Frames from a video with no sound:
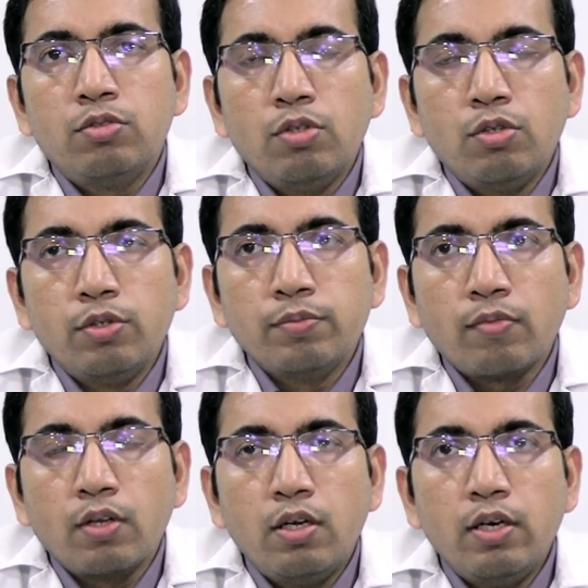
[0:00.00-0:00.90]

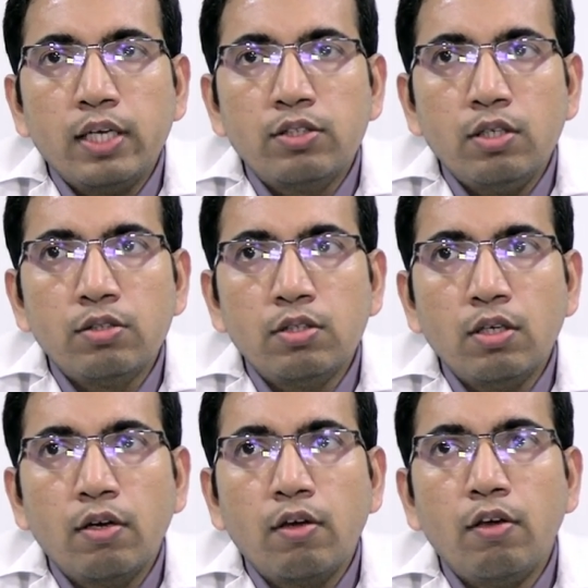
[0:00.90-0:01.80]
So next
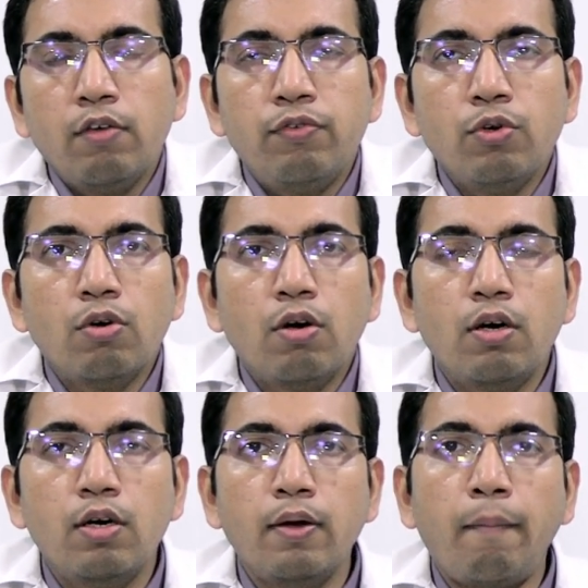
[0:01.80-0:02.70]
is uh, if you
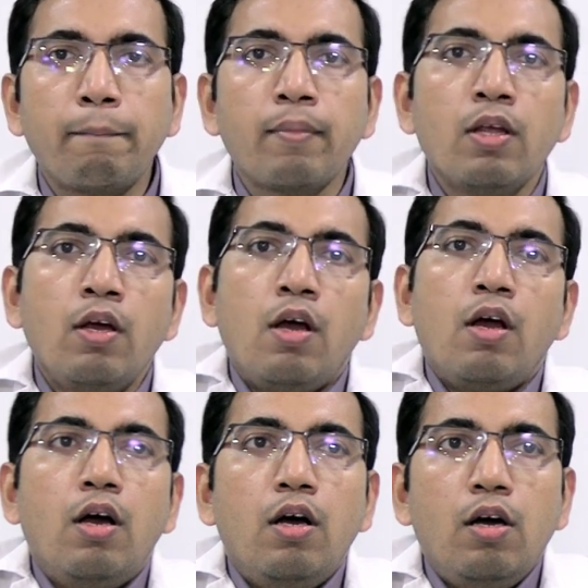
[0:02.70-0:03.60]
are
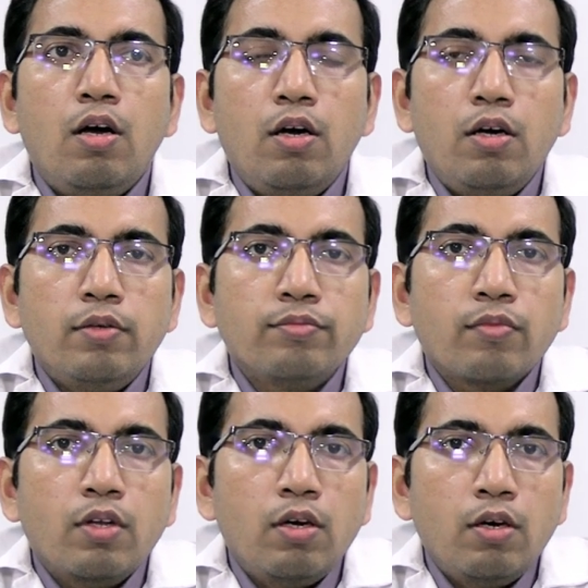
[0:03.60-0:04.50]
uh,
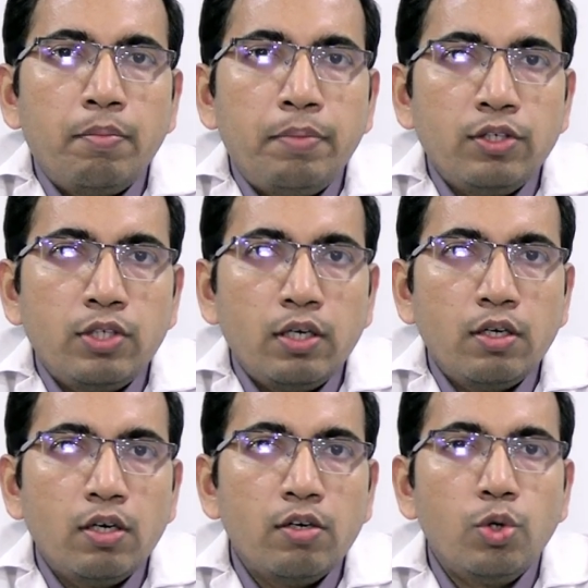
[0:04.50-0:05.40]
a
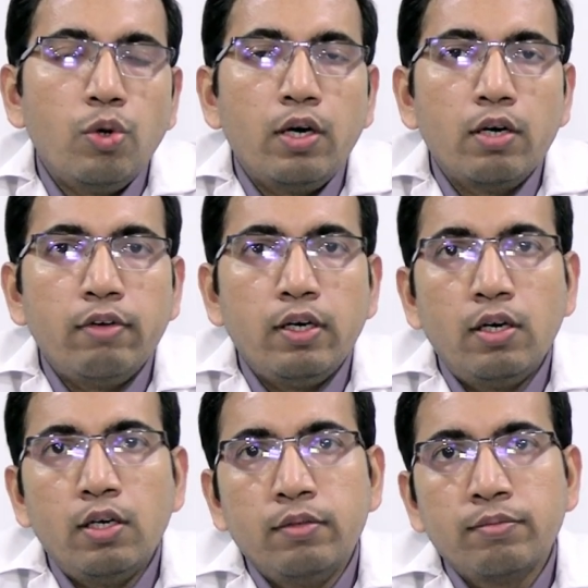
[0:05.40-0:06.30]
patient uh, who
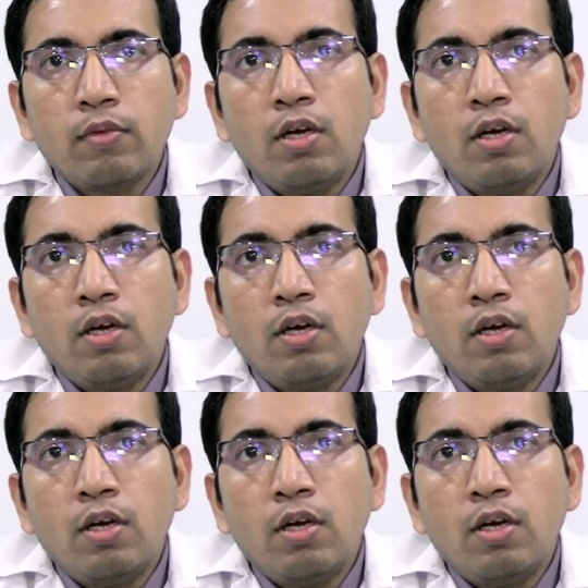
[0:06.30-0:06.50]
underwent